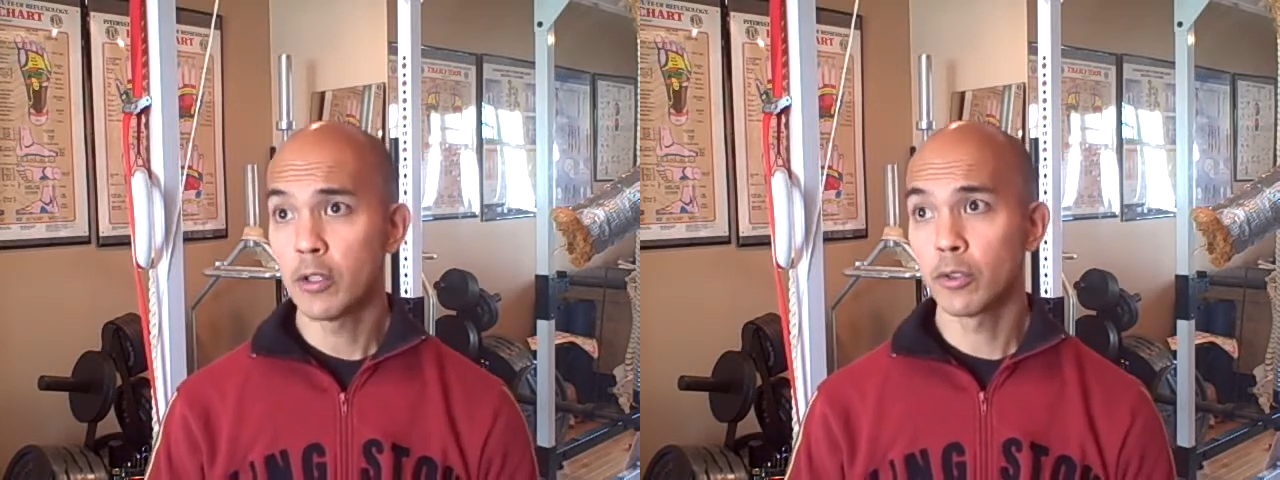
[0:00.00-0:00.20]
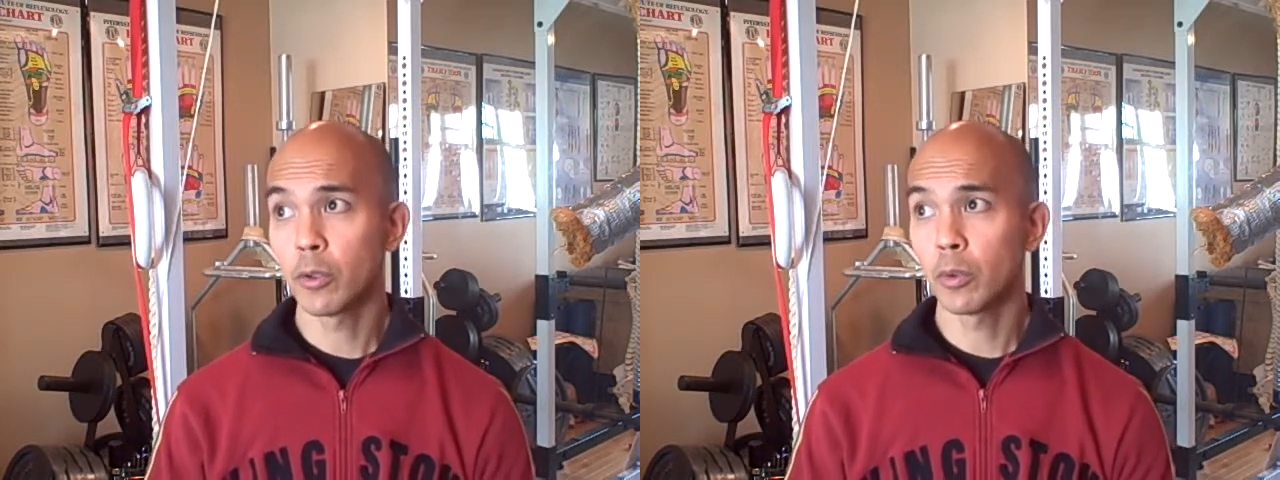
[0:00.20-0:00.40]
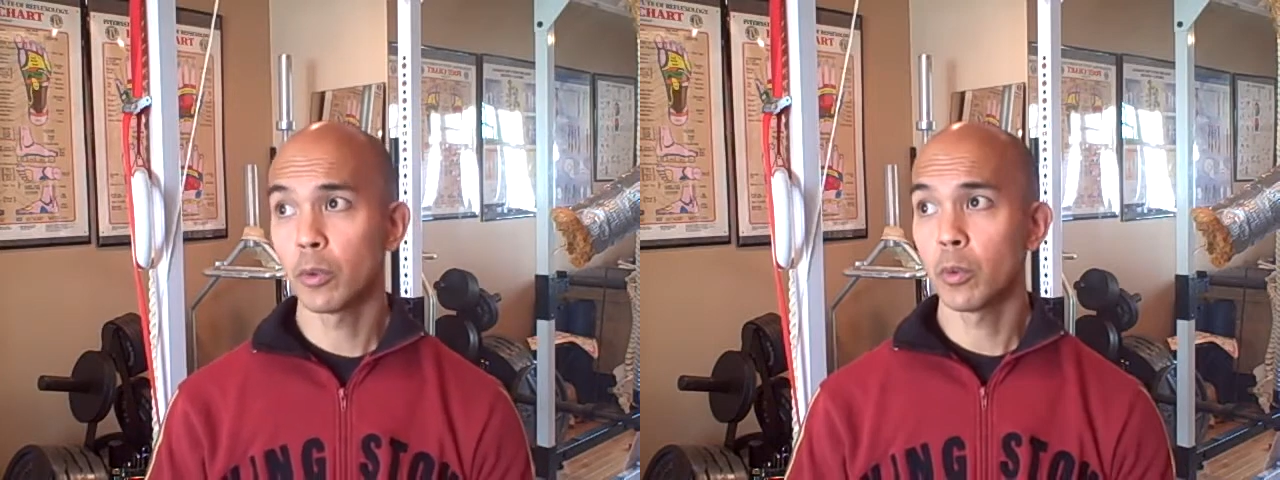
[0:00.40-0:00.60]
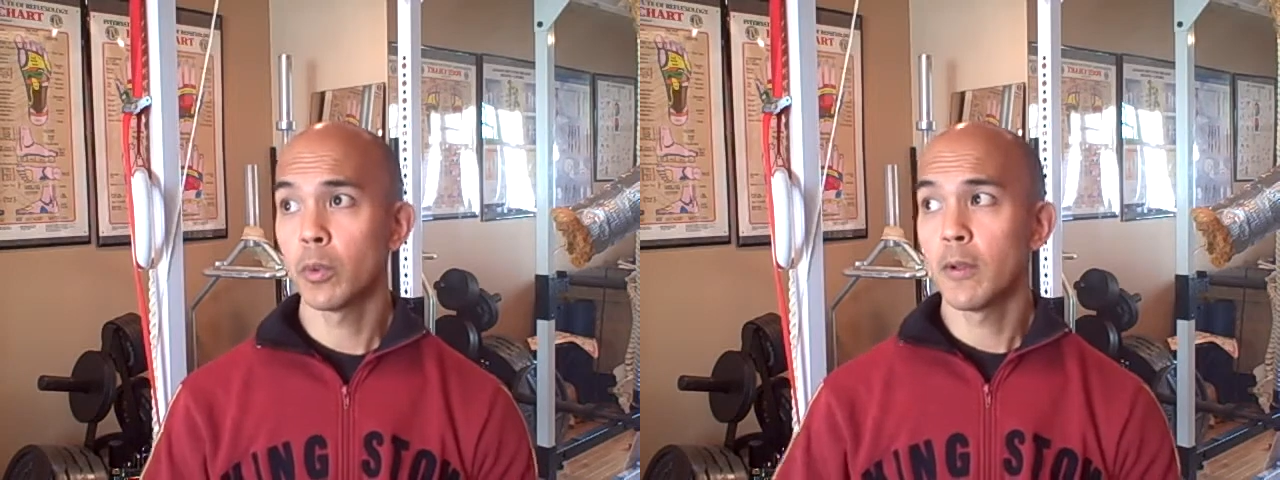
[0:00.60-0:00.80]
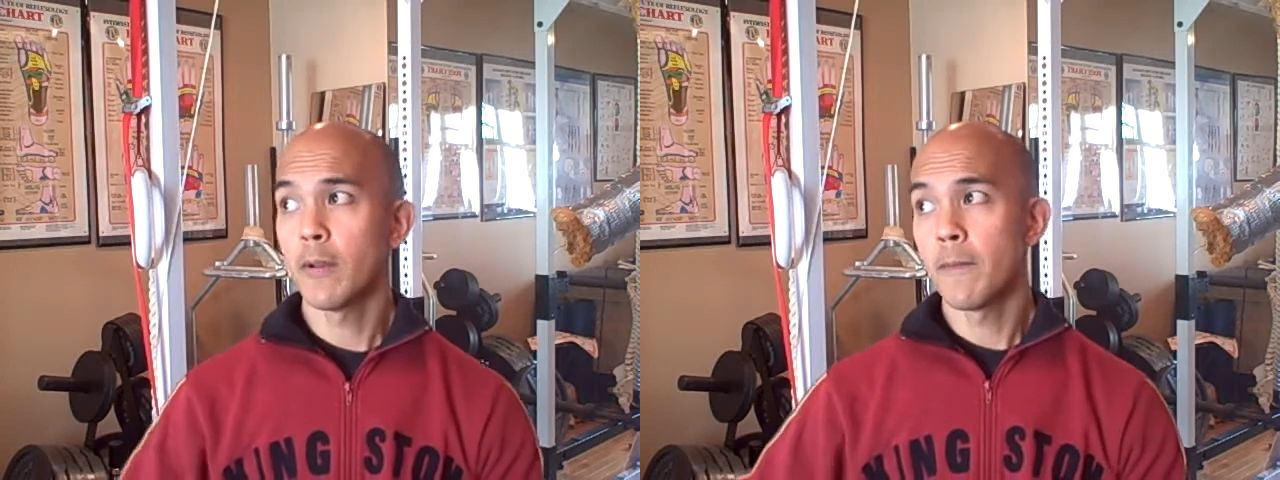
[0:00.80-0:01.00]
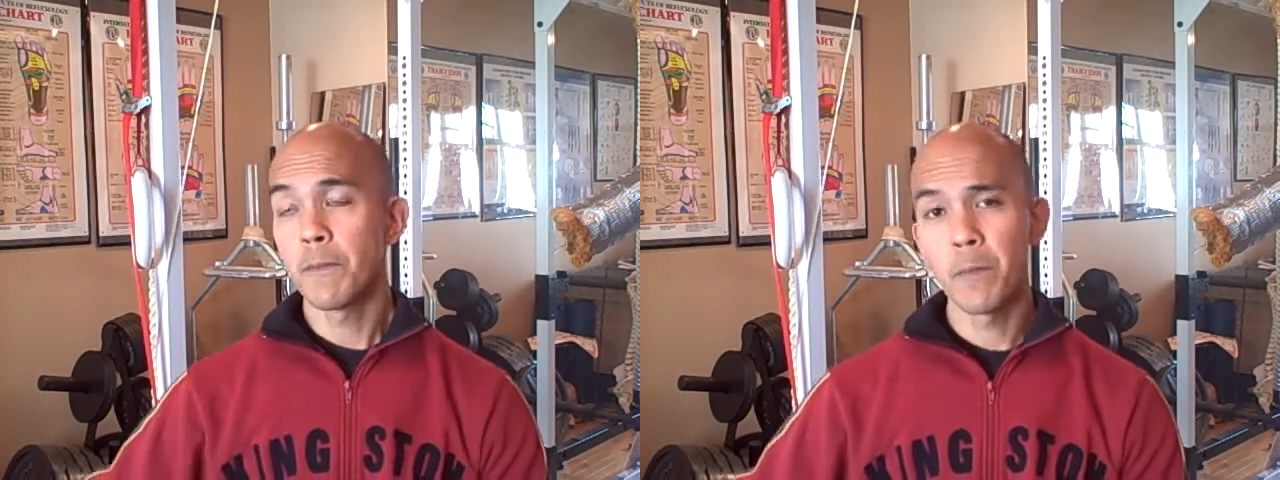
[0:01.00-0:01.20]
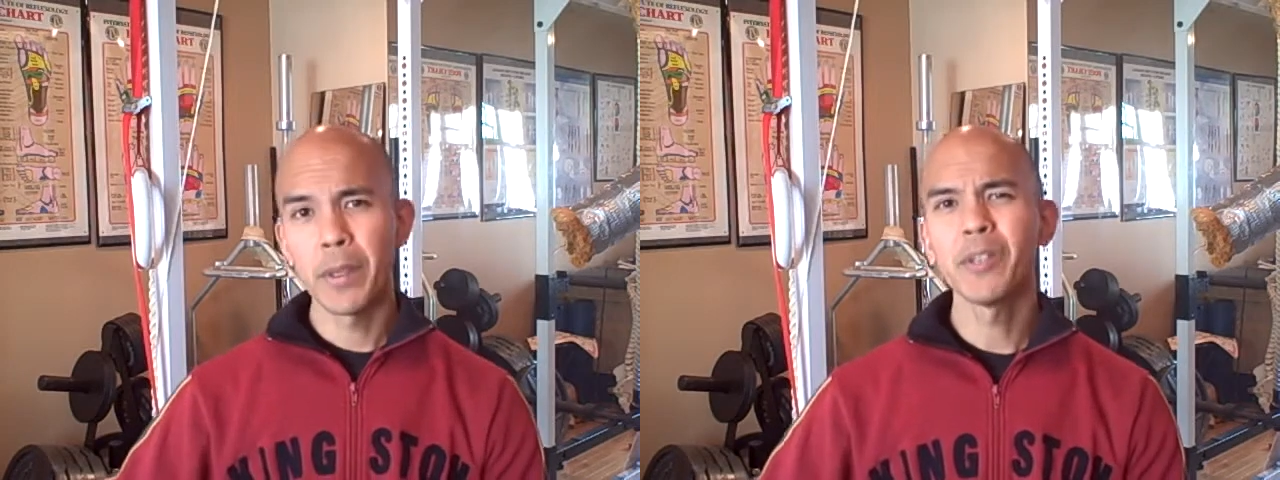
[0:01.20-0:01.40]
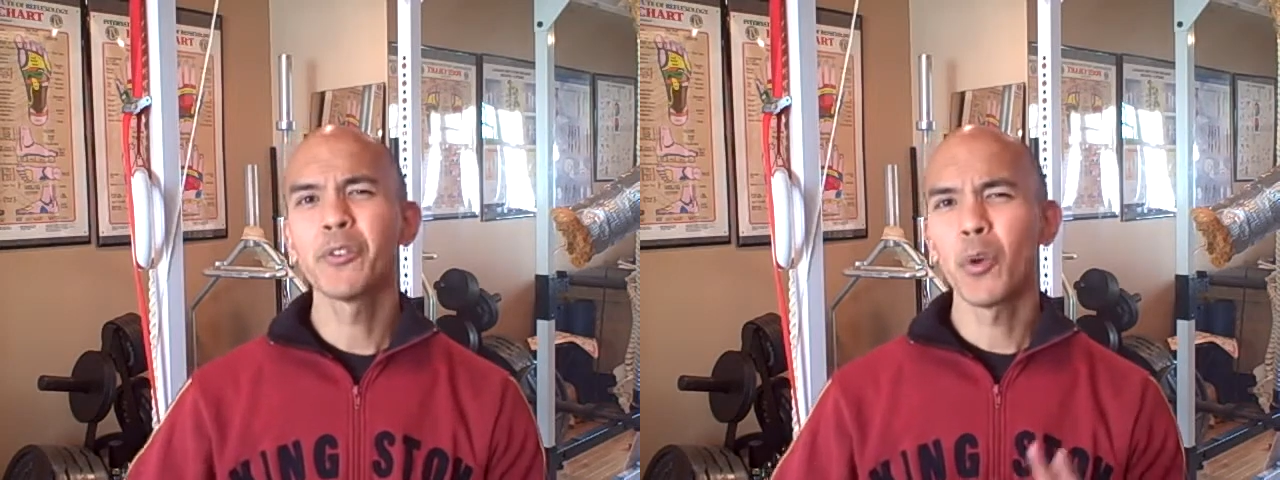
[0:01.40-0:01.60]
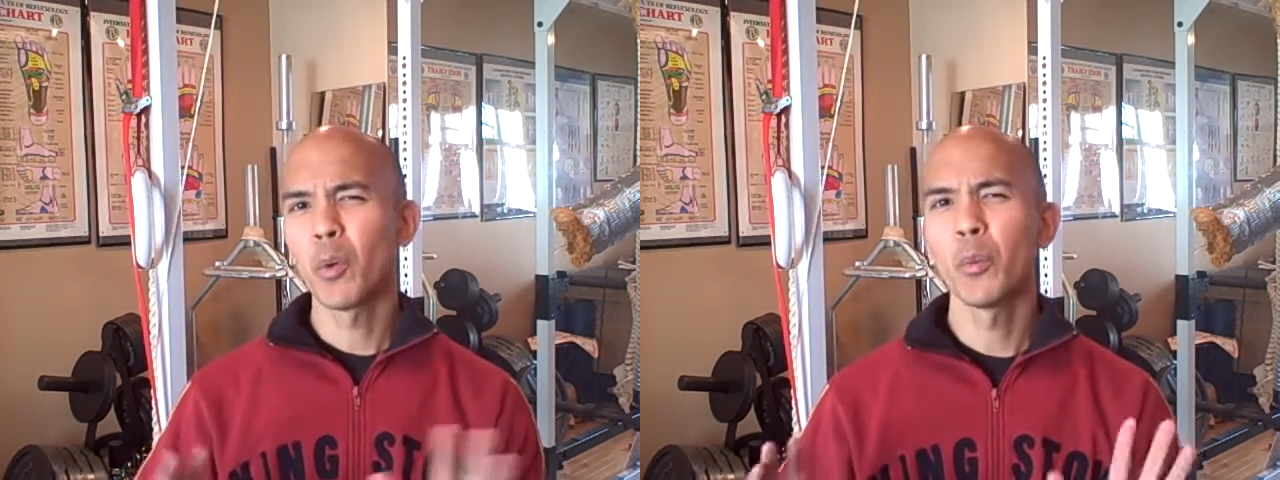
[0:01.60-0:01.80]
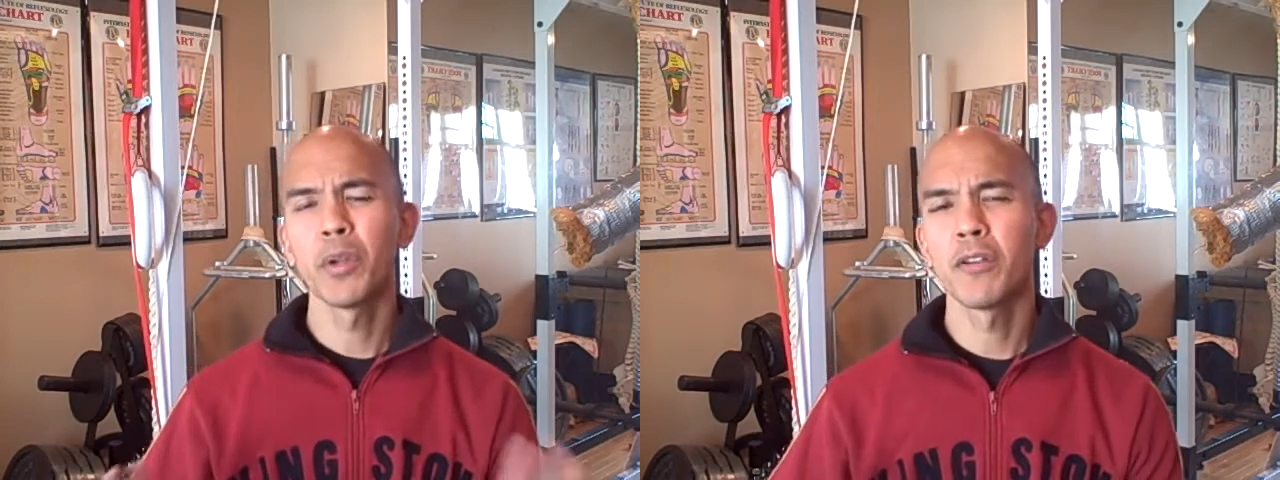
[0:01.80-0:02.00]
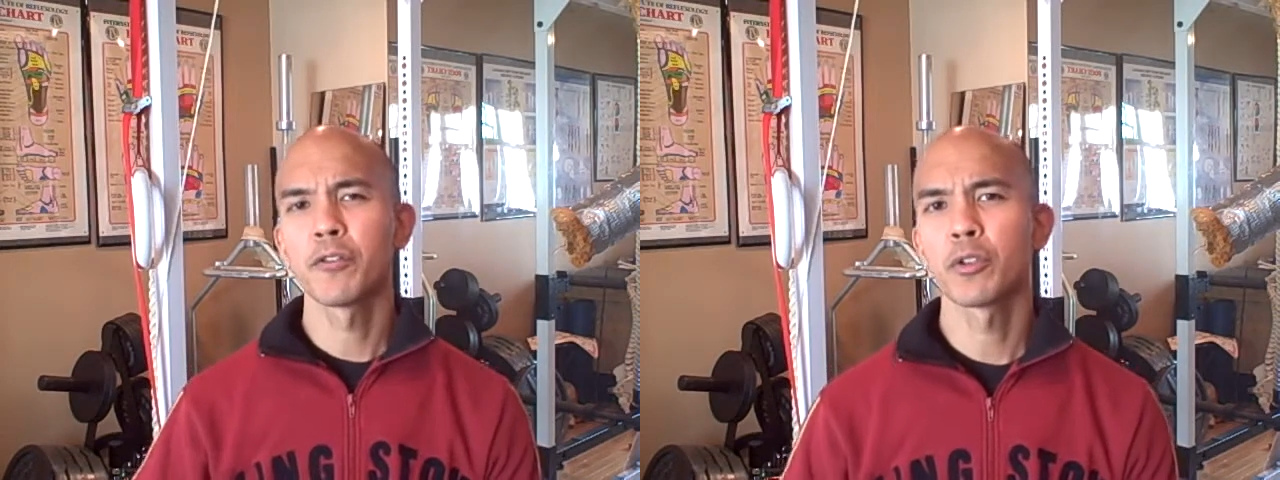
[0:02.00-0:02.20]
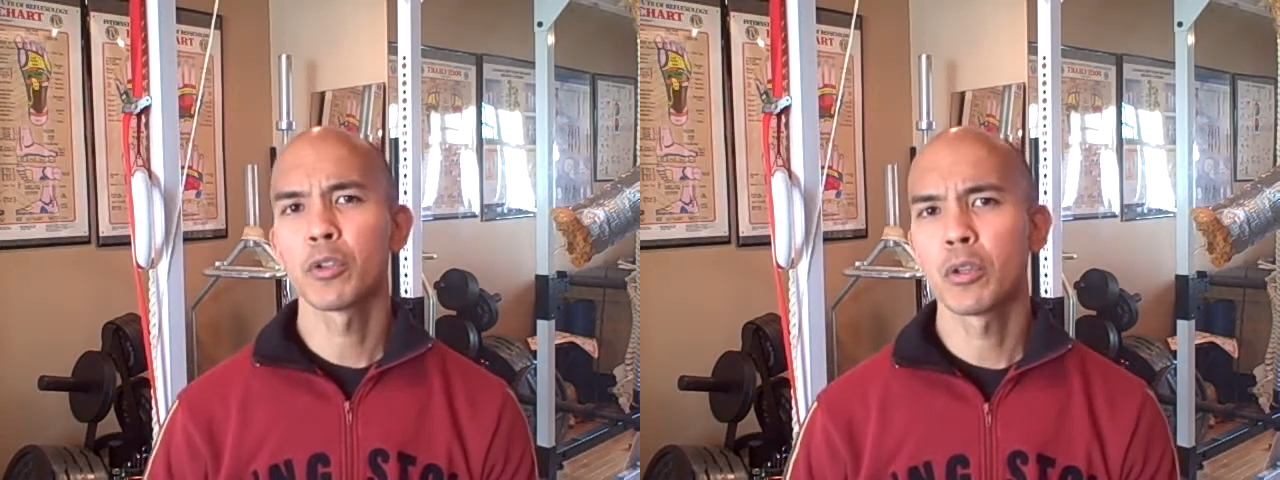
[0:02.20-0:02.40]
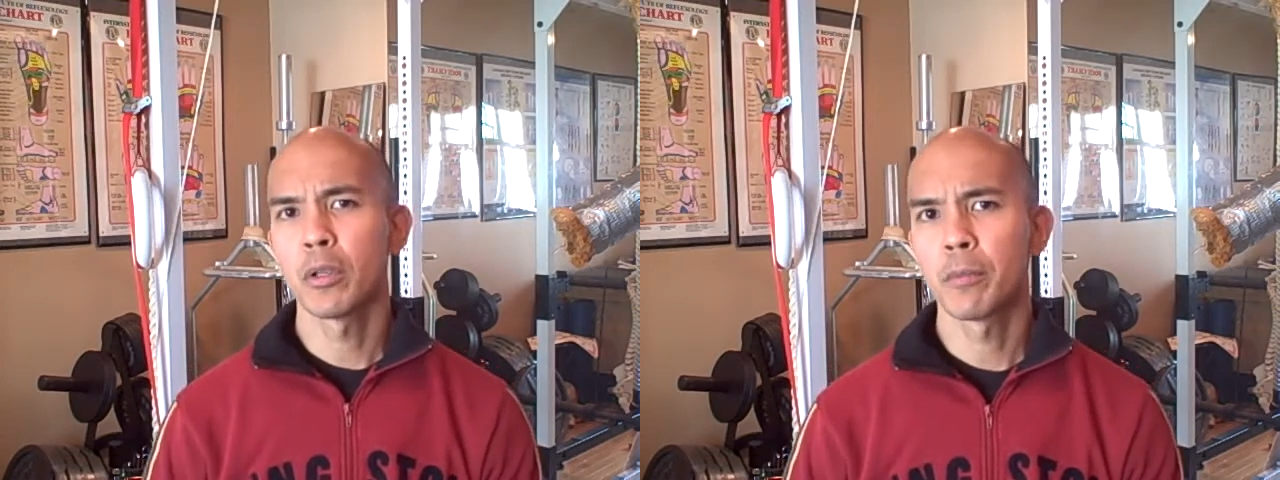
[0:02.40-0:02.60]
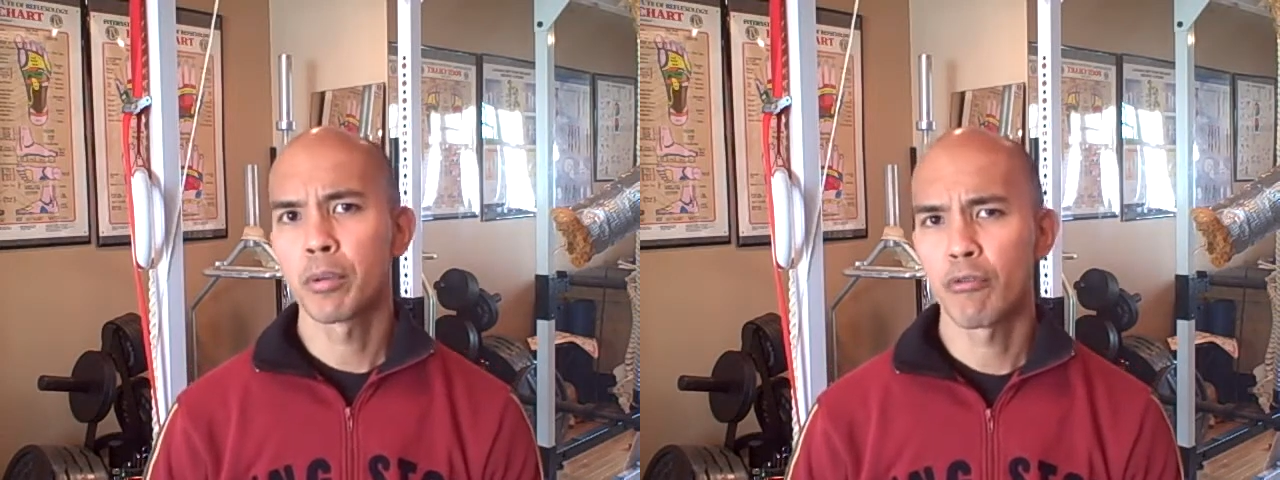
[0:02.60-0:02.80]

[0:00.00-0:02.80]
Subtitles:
So based on whatever